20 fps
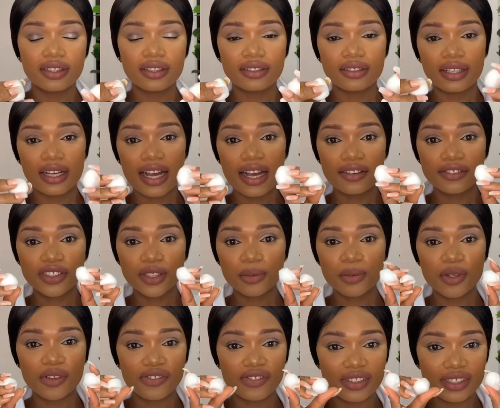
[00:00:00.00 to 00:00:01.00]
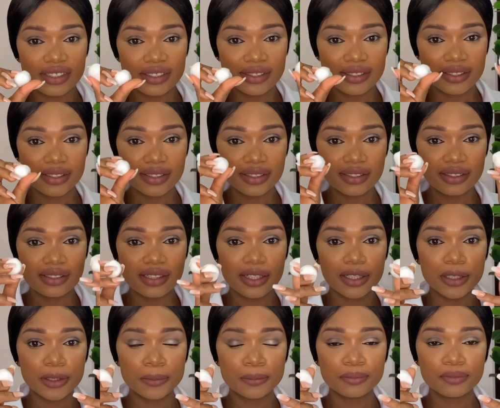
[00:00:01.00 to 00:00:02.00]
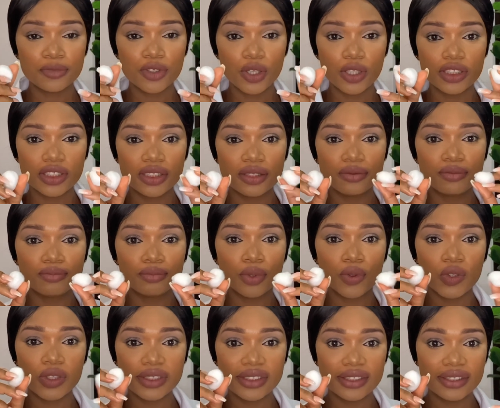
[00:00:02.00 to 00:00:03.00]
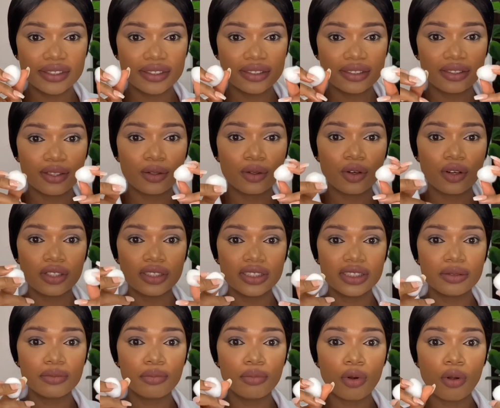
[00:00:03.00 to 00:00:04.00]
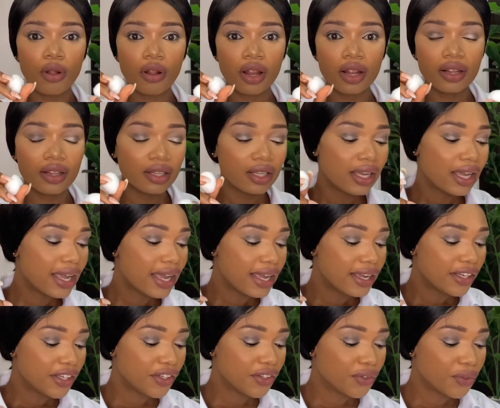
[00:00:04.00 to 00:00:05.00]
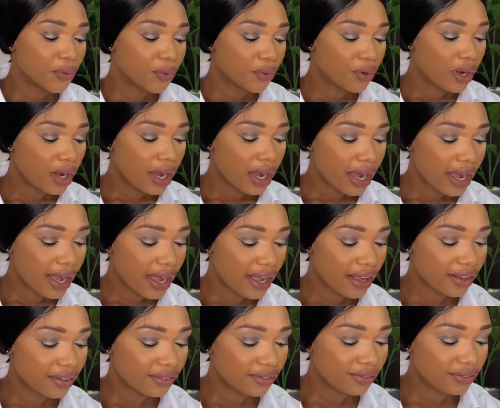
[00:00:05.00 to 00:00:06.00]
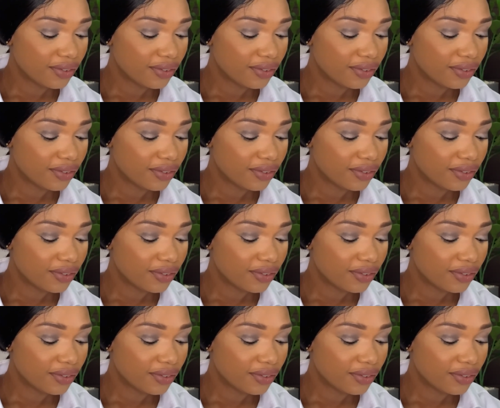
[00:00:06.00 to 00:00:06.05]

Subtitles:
have some of these cutting boards or cutting ball, you know, have